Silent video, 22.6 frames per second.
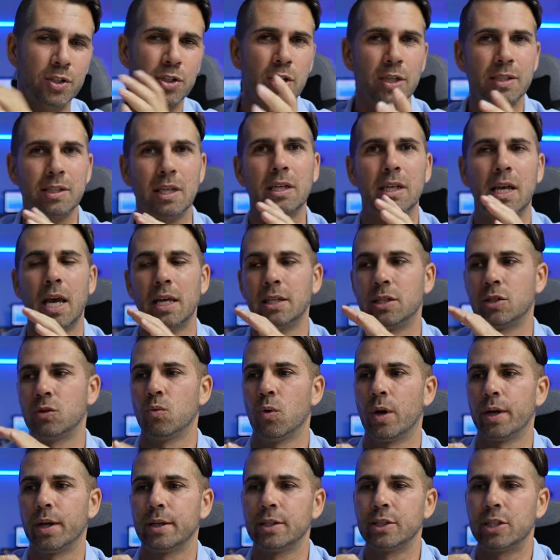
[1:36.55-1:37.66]
just in case you
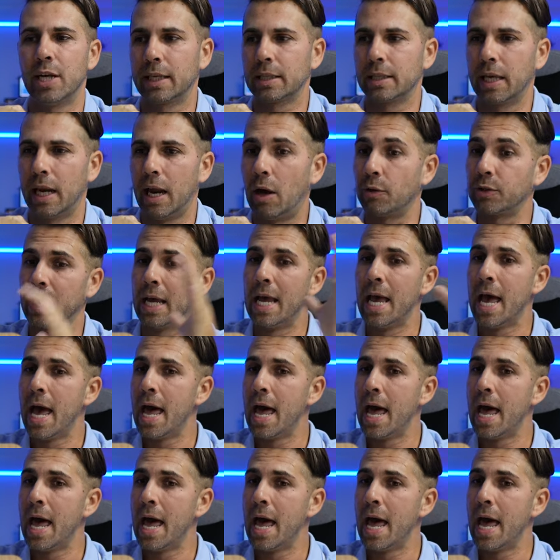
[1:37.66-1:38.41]
want to check that out.